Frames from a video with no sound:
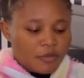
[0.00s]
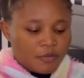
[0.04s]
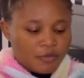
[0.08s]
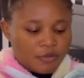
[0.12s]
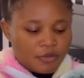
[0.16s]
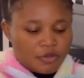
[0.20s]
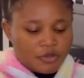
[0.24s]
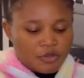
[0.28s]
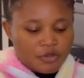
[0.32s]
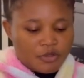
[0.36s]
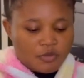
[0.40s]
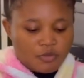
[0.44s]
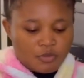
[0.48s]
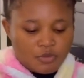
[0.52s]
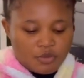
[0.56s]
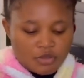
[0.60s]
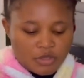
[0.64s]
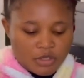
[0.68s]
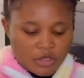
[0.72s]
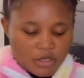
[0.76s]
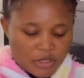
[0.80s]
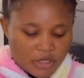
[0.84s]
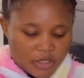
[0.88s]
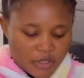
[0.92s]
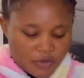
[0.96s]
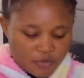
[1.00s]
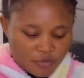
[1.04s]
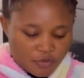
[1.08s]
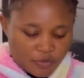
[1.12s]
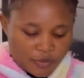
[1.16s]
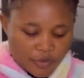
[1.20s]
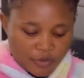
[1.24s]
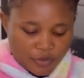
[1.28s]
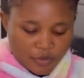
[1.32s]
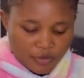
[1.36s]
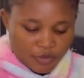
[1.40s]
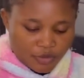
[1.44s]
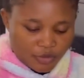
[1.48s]
Put on small jacket, it
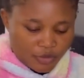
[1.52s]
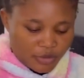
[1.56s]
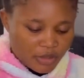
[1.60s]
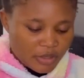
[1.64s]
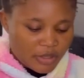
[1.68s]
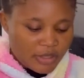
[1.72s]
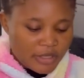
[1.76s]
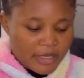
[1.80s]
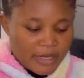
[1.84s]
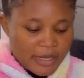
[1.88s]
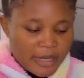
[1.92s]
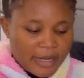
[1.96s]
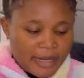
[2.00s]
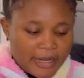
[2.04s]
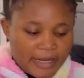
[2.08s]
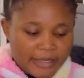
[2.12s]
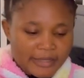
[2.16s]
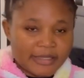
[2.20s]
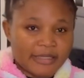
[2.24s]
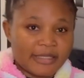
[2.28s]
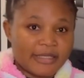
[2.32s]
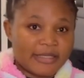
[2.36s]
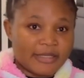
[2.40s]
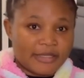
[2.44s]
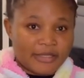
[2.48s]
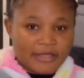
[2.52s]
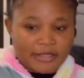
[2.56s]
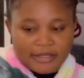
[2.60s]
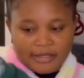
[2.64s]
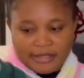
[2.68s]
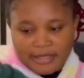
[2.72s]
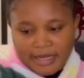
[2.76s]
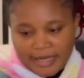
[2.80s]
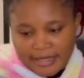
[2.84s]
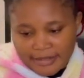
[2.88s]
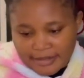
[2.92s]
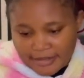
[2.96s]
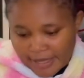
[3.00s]
will be good. And this is in
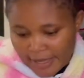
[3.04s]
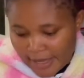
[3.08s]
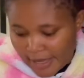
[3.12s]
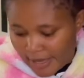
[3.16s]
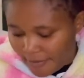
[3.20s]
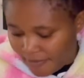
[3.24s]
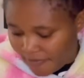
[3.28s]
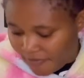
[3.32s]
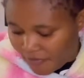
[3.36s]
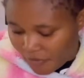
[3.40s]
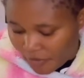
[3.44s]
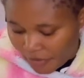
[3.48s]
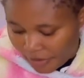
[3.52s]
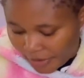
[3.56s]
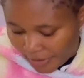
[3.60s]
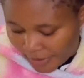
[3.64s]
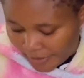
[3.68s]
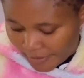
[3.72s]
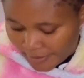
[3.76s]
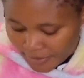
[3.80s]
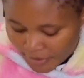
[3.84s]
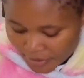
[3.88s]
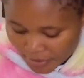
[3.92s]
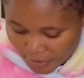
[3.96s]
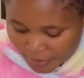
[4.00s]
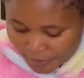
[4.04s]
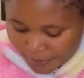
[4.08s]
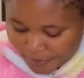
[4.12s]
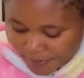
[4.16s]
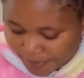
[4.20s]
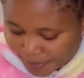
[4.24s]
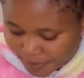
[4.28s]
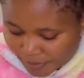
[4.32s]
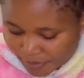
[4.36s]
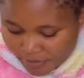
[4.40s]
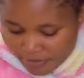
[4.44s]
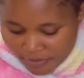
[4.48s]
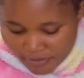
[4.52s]
size M for him, so
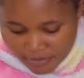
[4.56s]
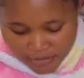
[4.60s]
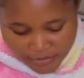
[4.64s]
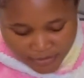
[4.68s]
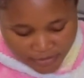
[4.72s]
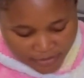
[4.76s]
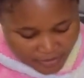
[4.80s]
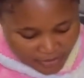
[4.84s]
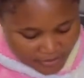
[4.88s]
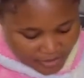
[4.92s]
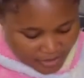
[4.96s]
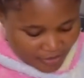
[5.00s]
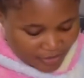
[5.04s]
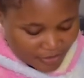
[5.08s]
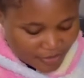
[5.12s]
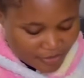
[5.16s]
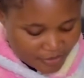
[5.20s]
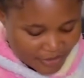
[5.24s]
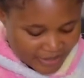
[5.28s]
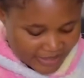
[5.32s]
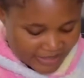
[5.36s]
I don't know.